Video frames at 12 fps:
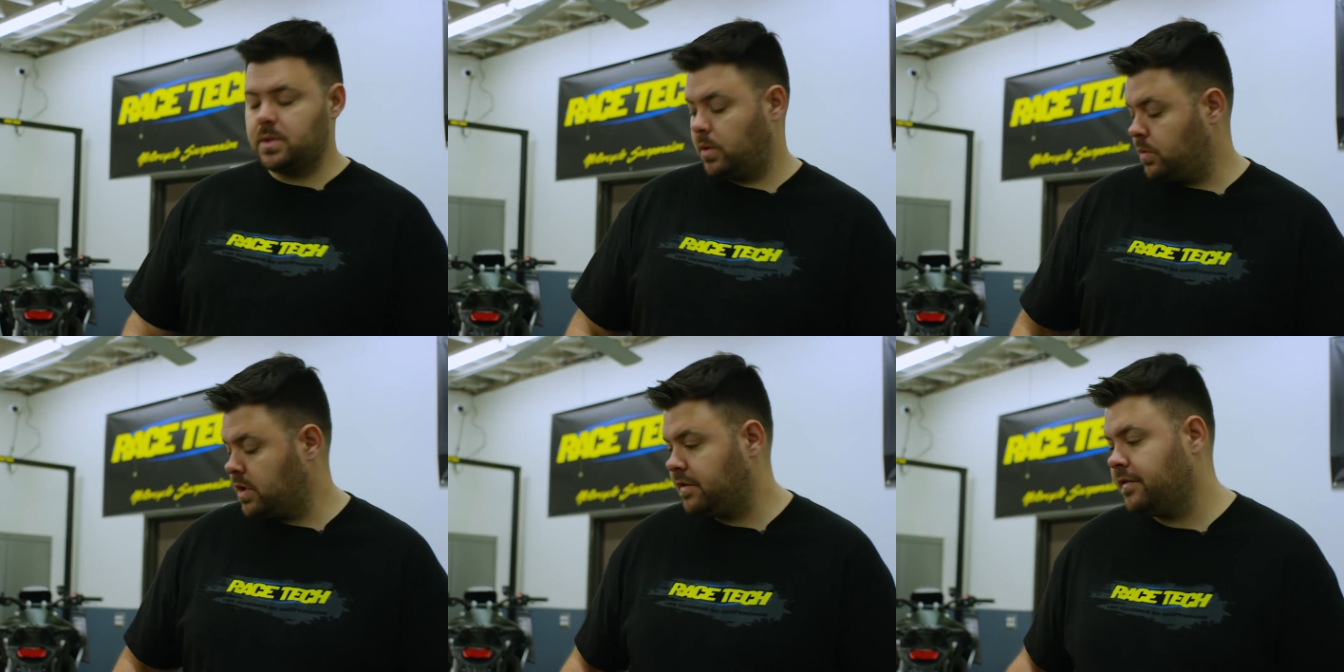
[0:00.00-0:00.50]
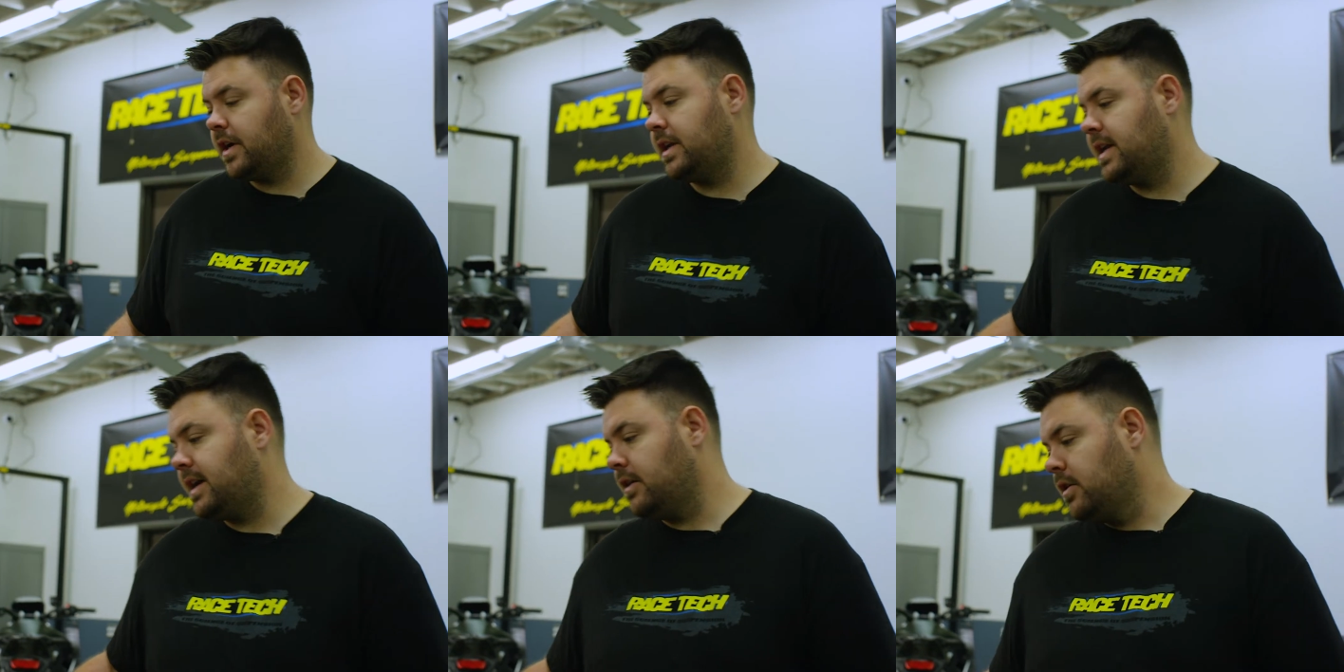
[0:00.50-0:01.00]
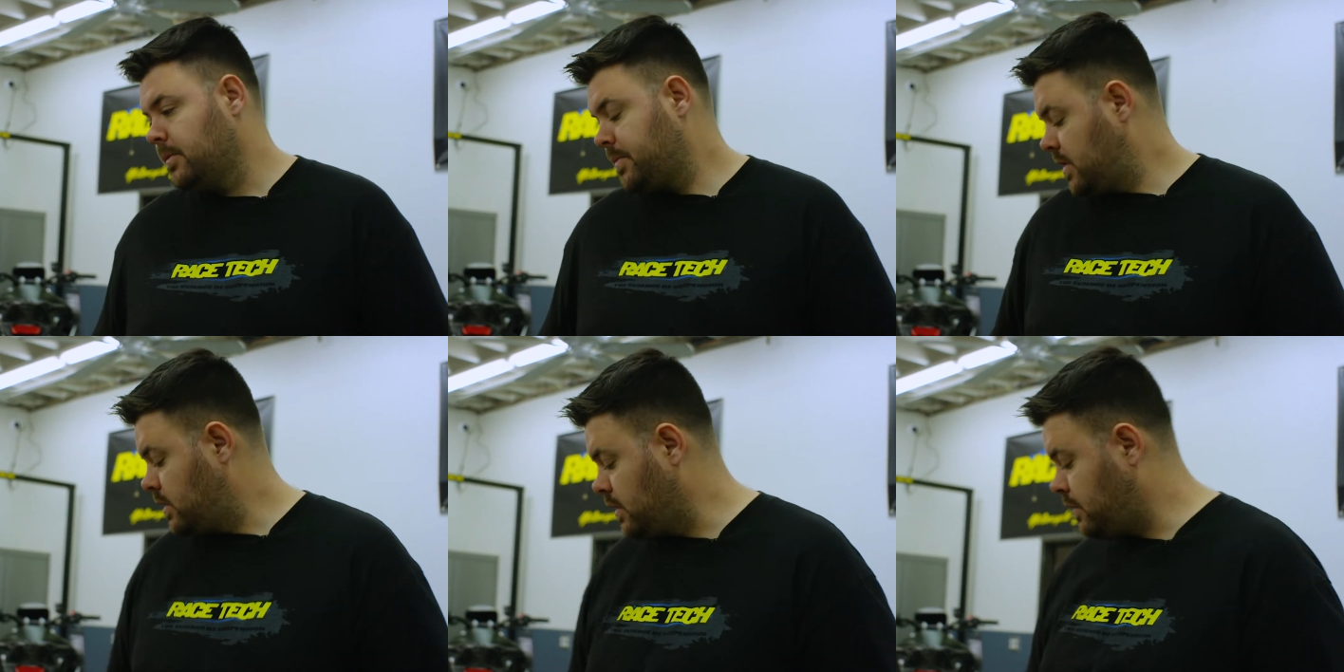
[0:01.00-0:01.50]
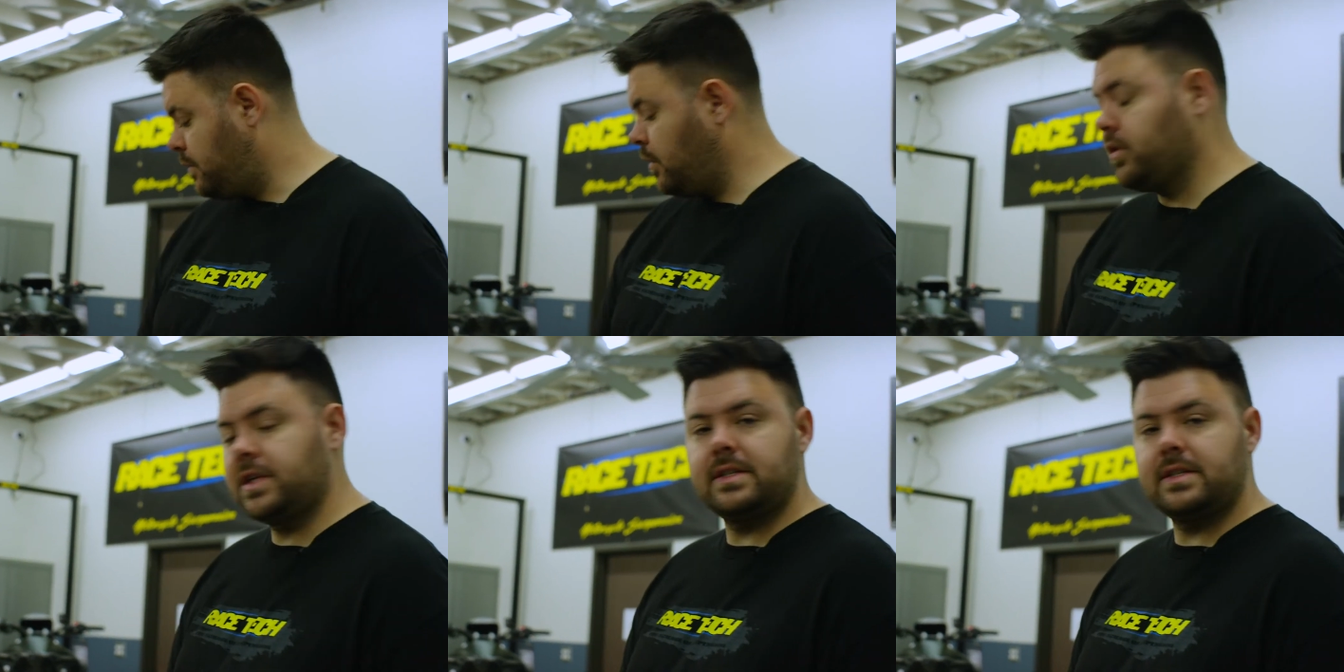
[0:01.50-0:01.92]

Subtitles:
So we want to find out the full